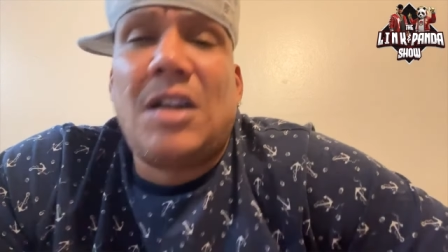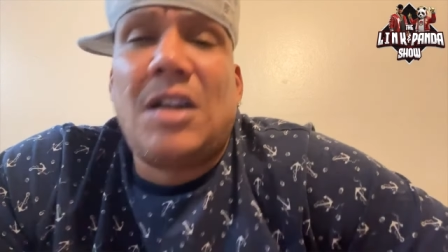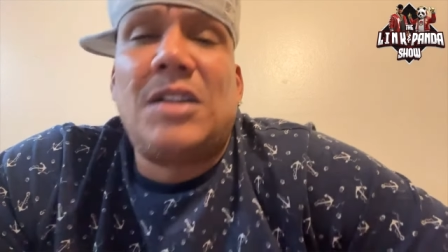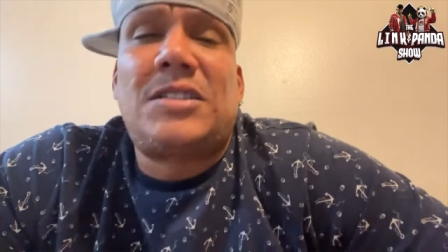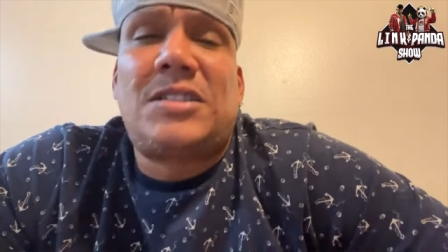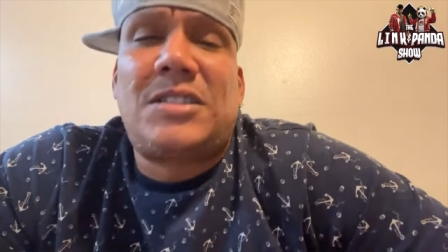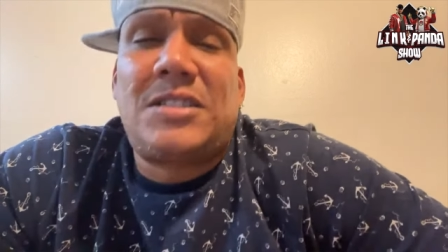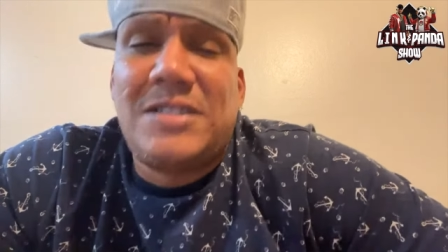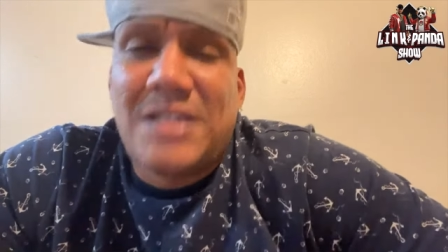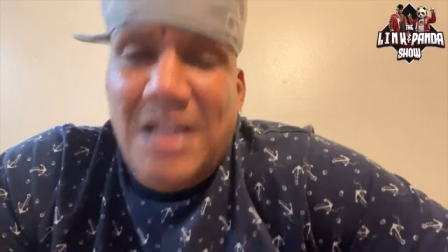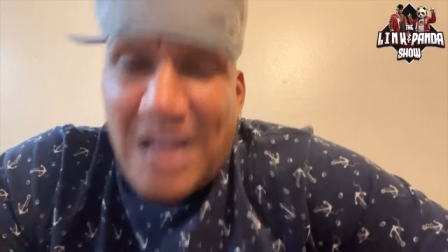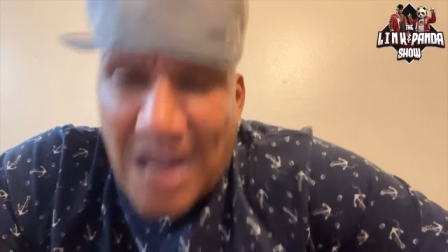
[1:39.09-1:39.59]

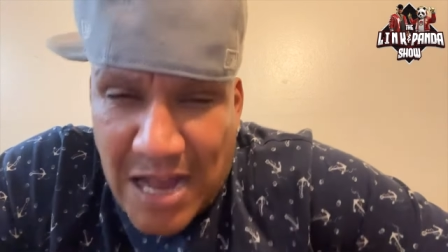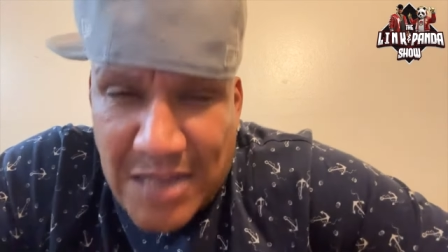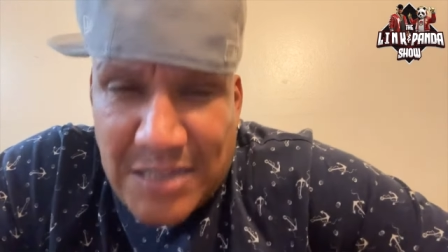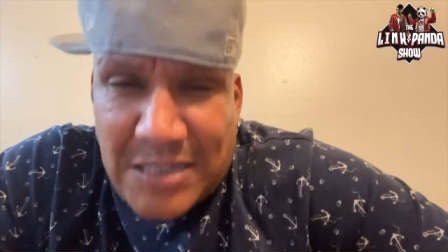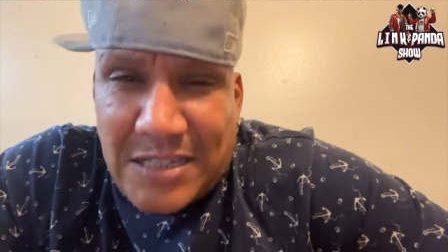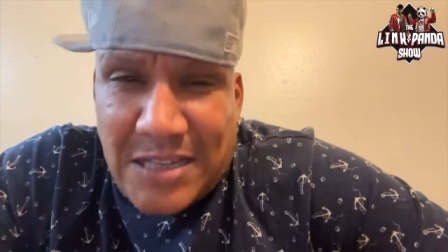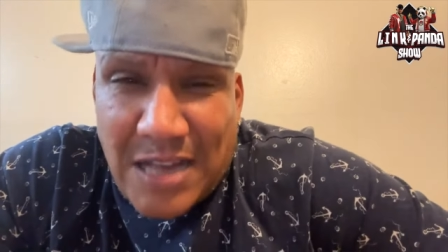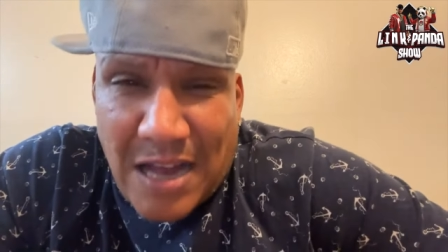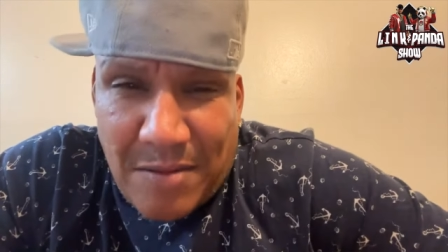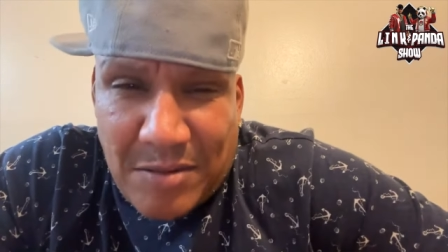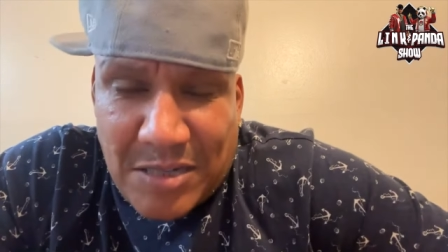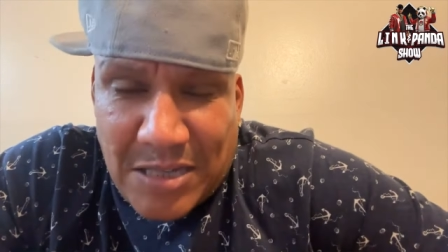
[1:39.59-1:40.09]
Just
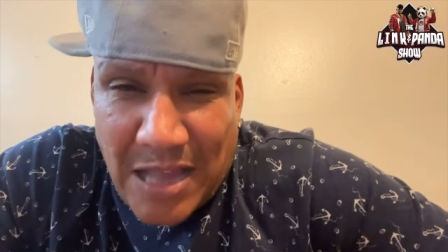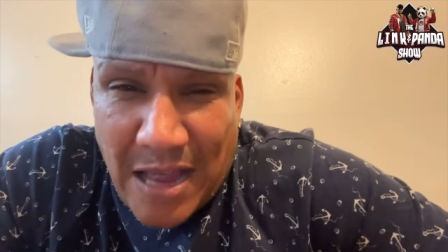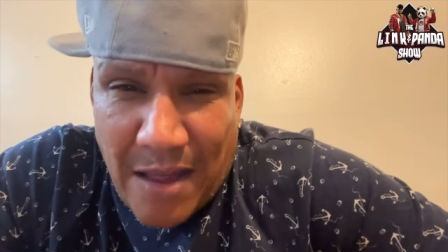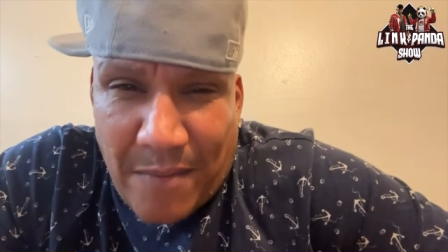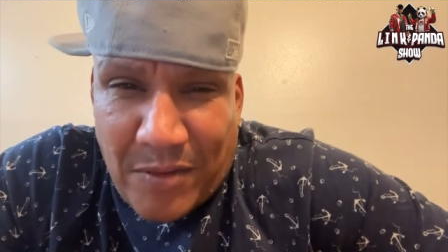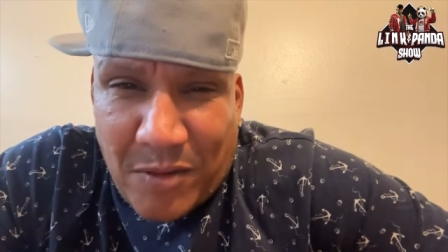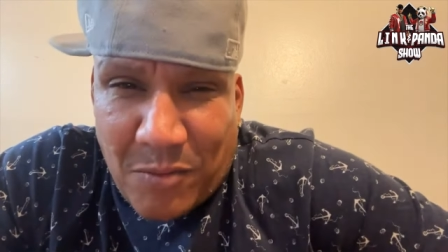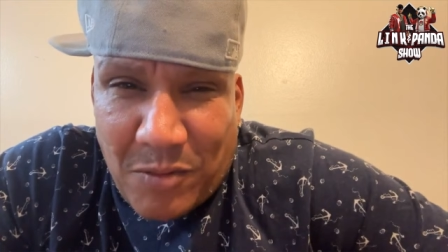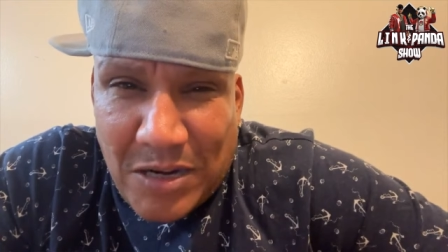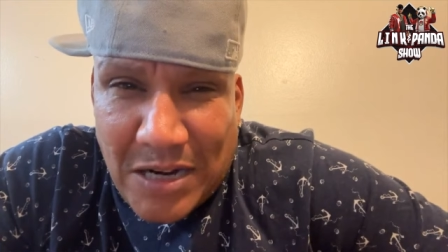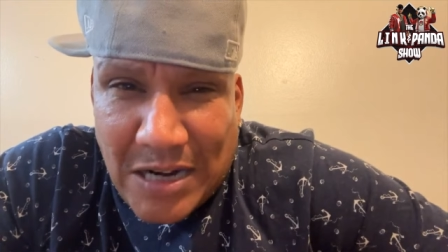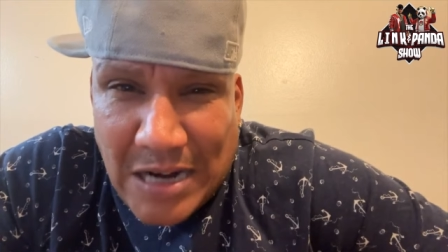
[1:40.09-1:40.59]
nonstop
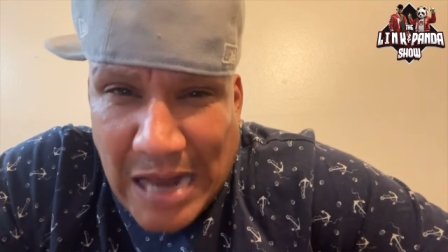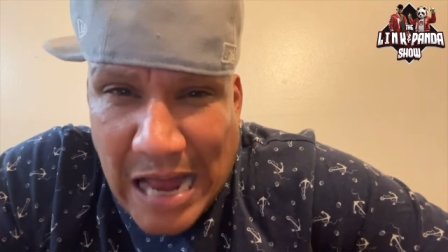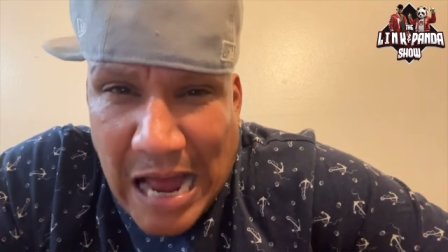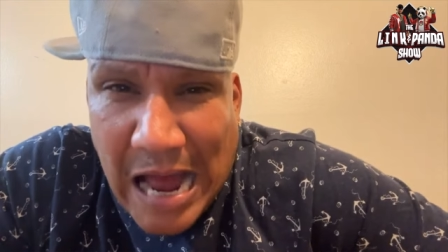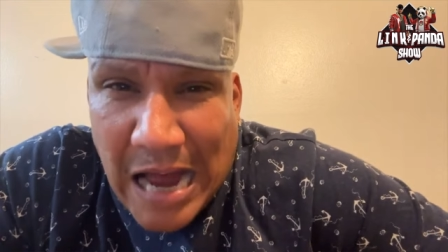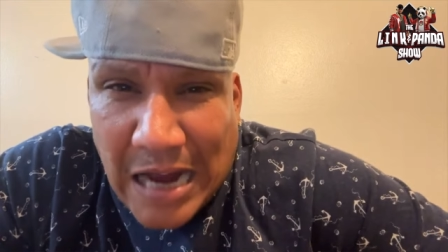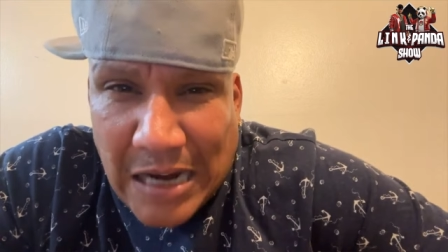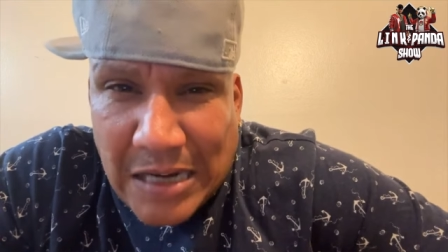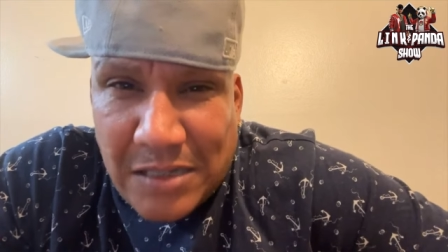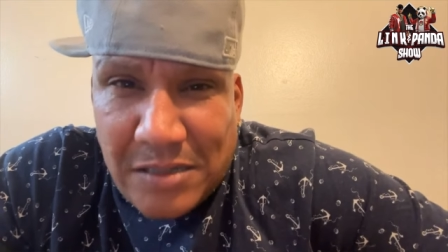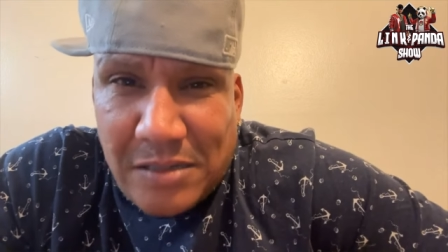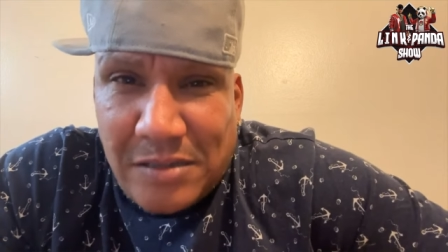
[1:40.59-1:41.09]
slapped him with a
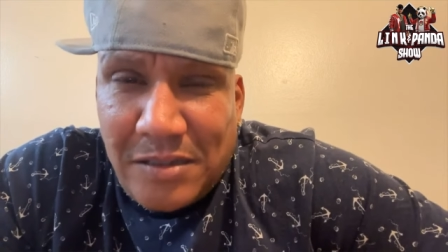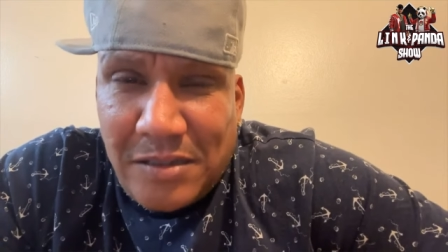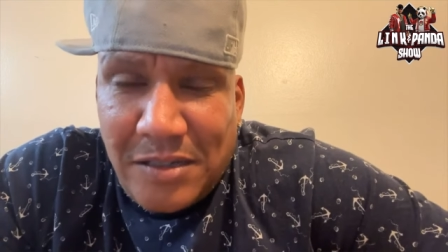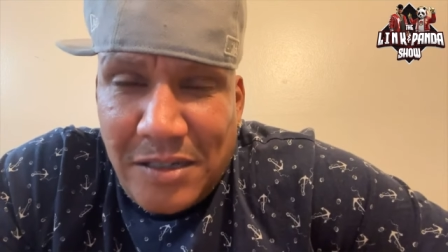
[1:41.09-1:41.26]
cock.